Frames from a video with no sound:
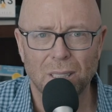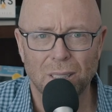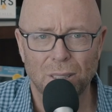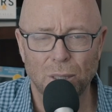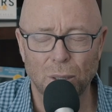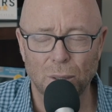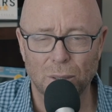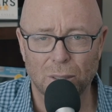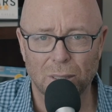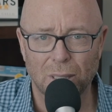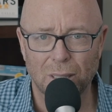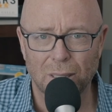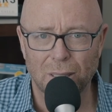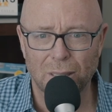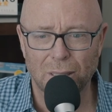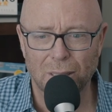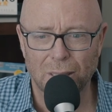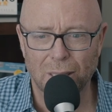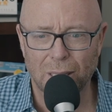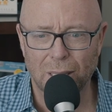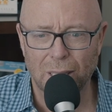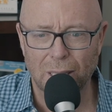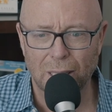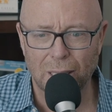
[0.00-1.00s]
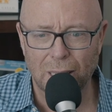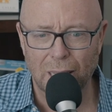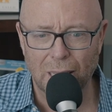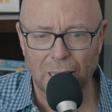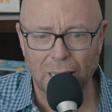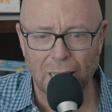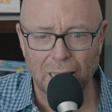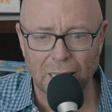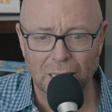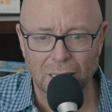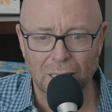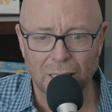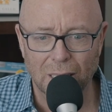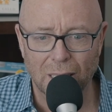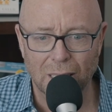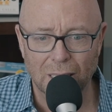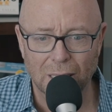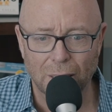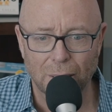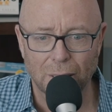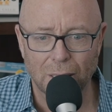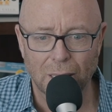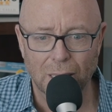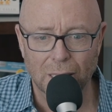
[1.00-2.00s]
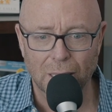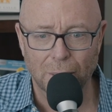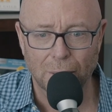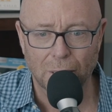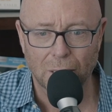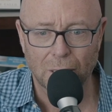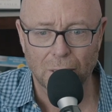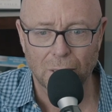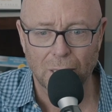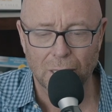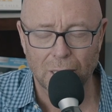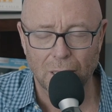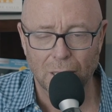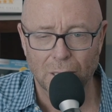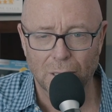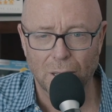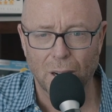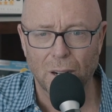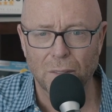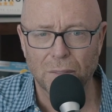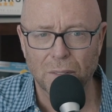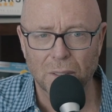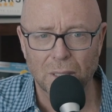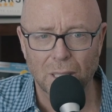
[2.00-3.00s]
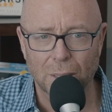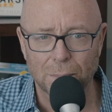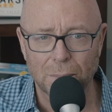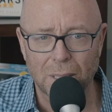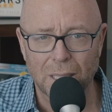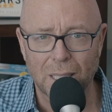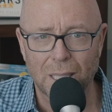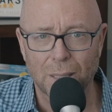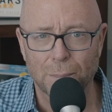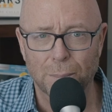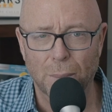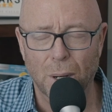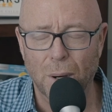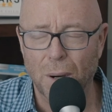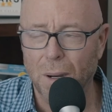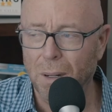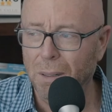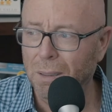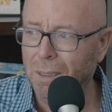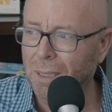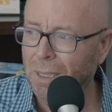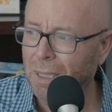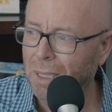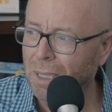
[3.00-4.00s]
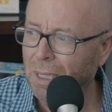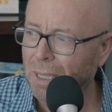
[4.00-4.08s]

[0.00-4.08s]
Use it like a like a like a like a golf club to hit a ball,